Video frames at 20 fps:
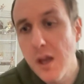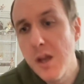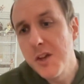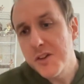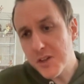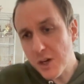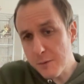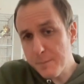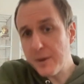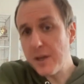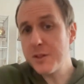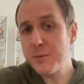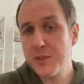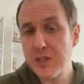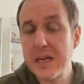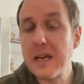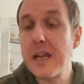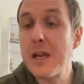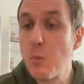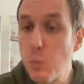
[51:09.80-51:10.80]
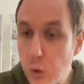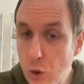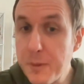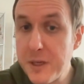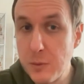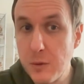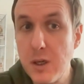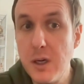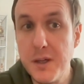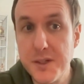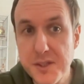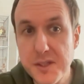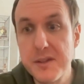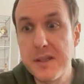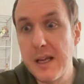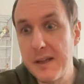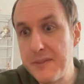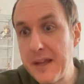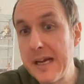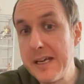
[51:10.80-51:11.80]
So birds with Joanna, it will be worse.
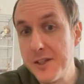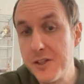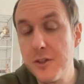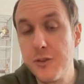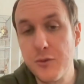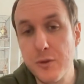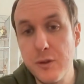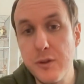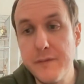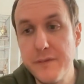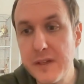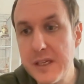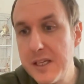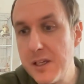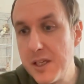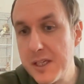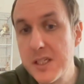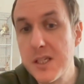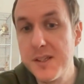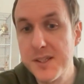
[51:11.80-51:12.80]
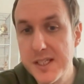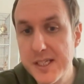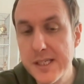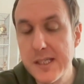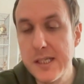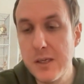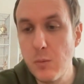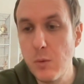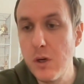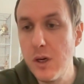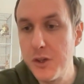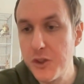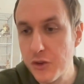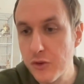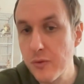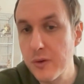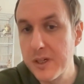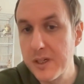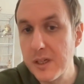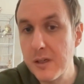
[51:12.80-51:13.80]
That is the truth. It is consistently worse
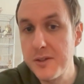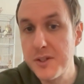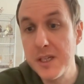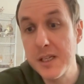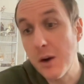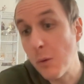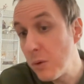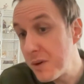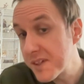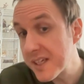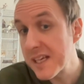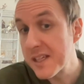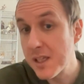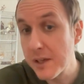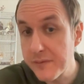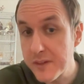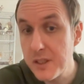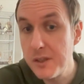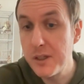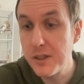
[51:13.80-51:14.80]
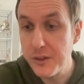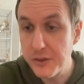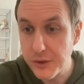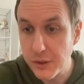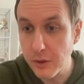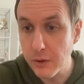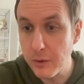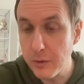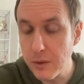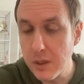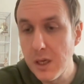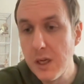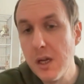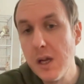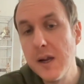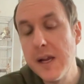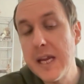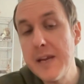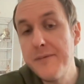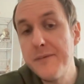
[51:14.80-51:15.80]
during those years. I wouldn't say there's nothing you can do,
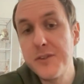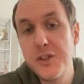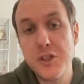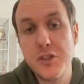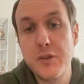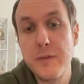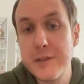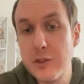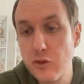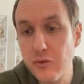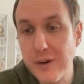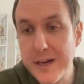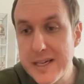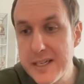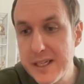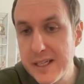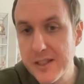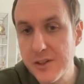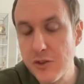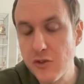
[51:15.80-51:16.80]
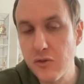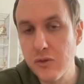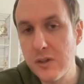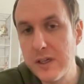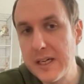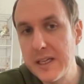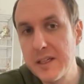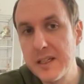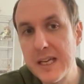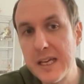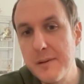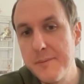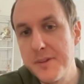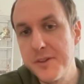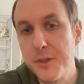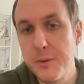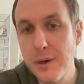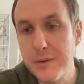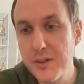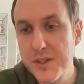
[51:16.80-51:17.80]
even just doing training to try and get them to
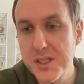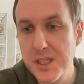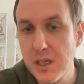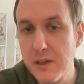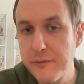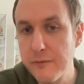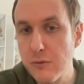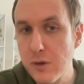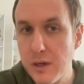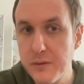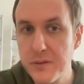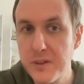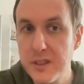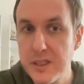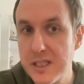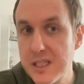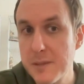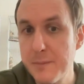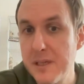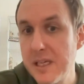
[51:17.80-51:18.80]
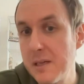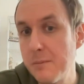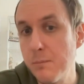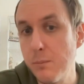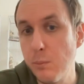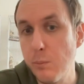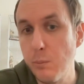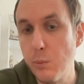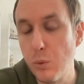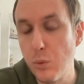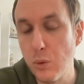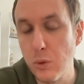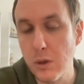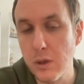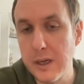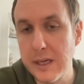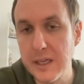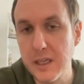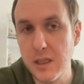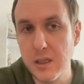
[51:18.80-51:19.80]
do other stuff rather than exhibiting more
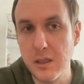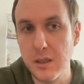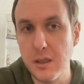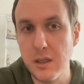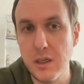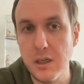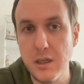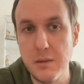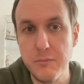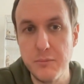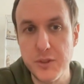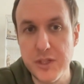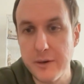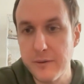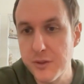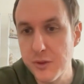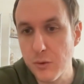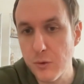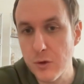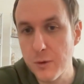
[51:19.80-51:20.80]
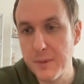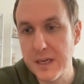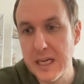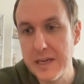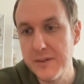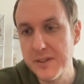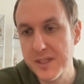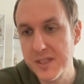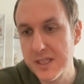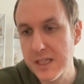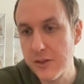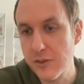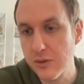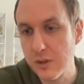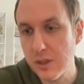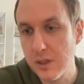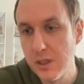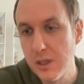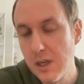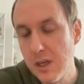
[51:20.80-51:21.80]
like territorial behaviours,
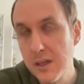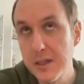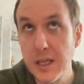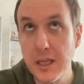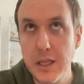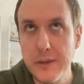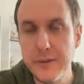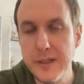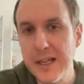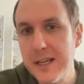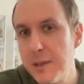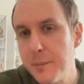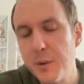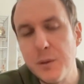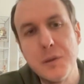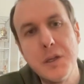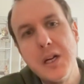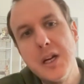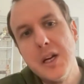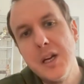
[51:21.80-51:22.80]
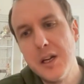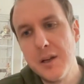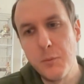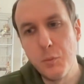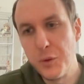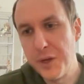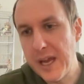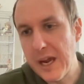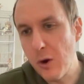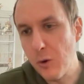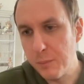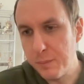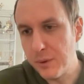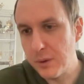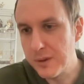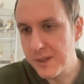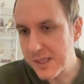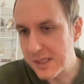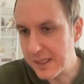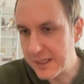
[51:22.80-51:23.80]
etc. Again, another label would help,
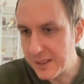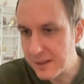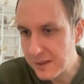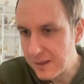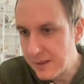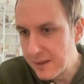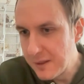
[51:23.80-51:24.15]
honestly.